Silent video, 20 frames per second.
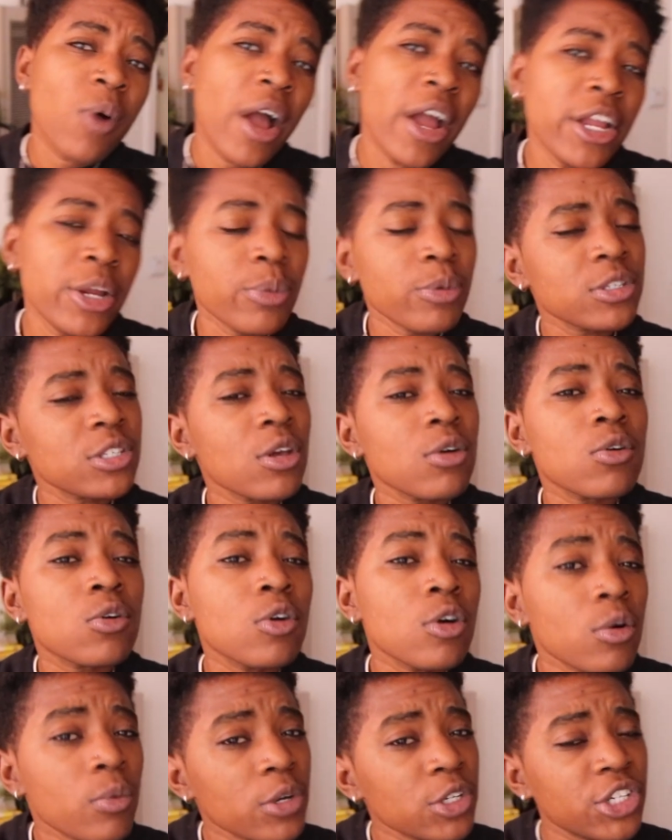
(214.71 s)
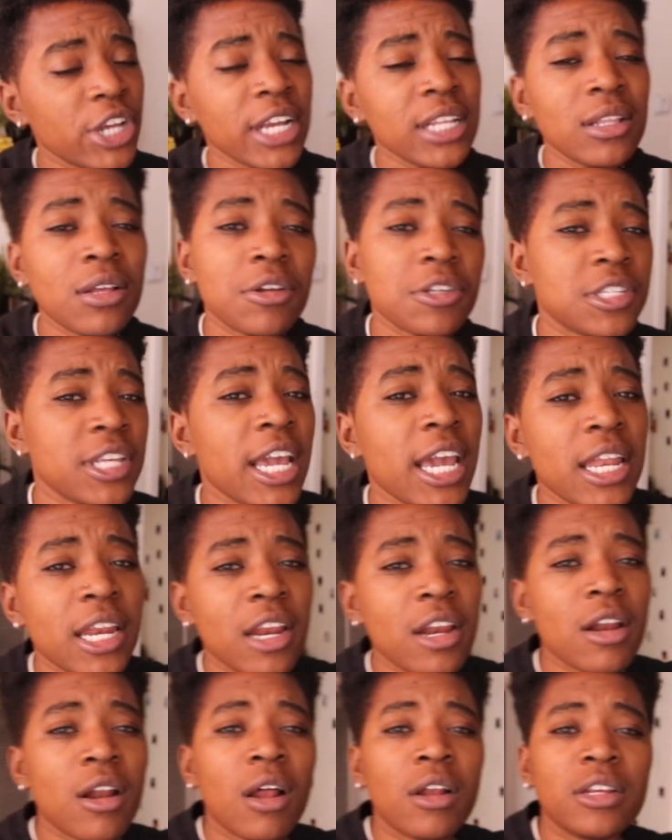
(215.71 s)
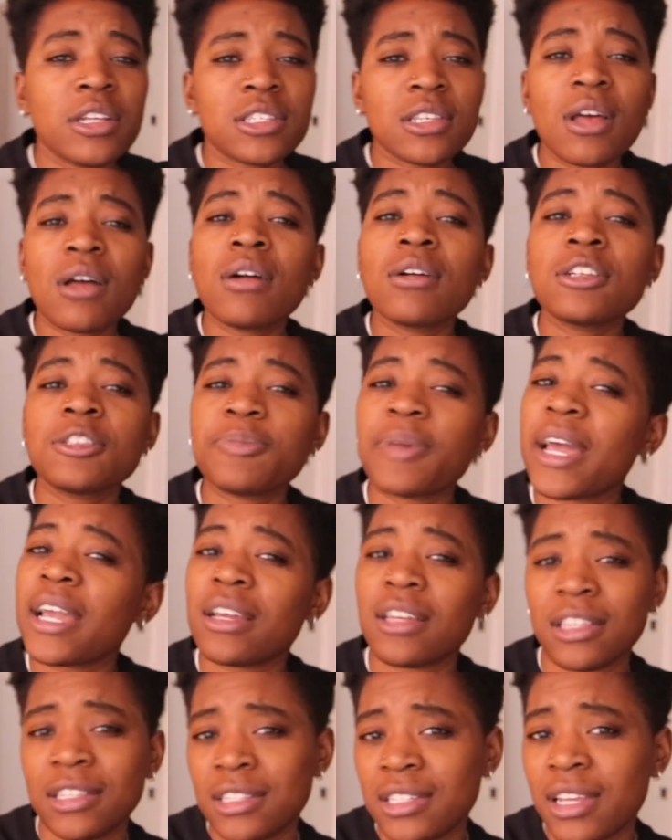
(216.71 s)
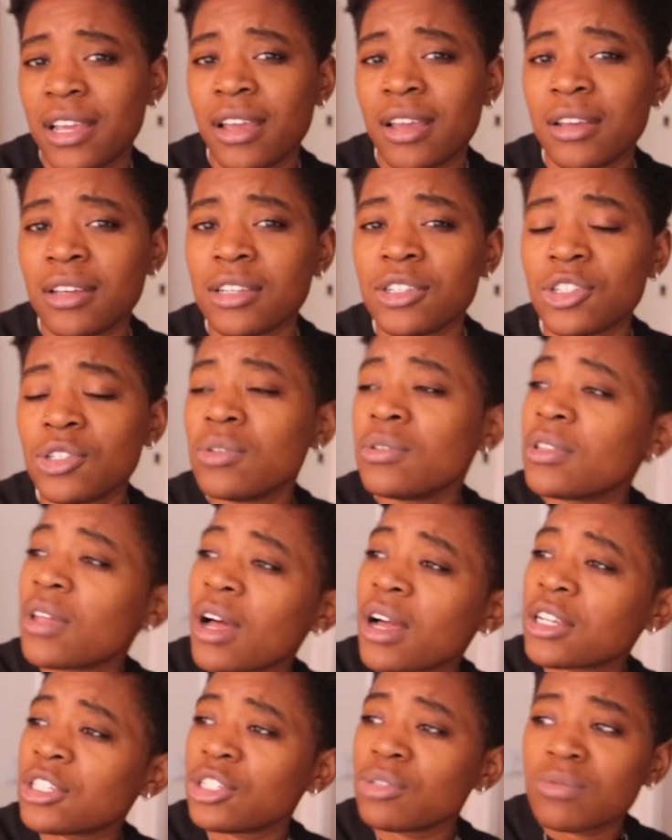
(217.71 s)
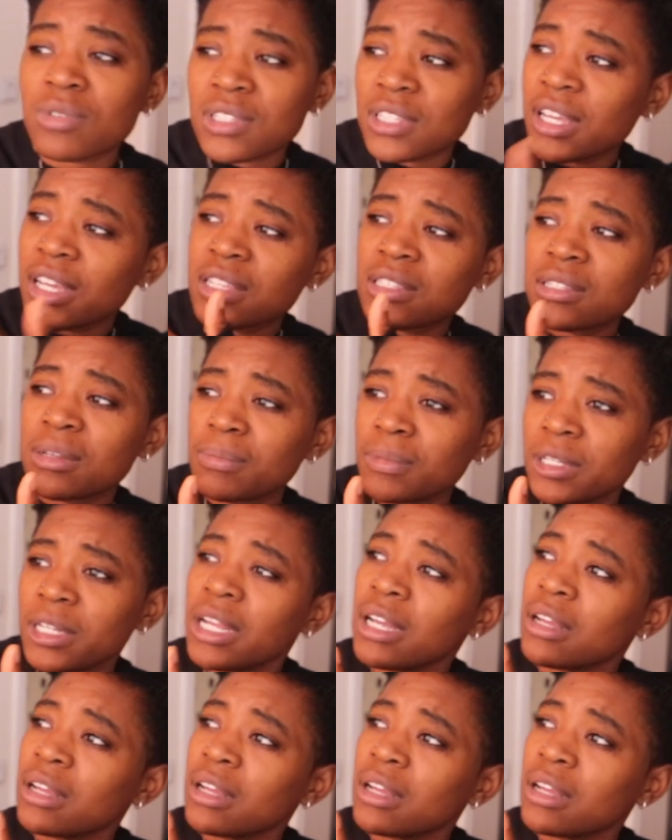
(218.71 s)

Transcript: why you were so cool with J-Lo saying that in all your songs back in the day, because you thought she was saying something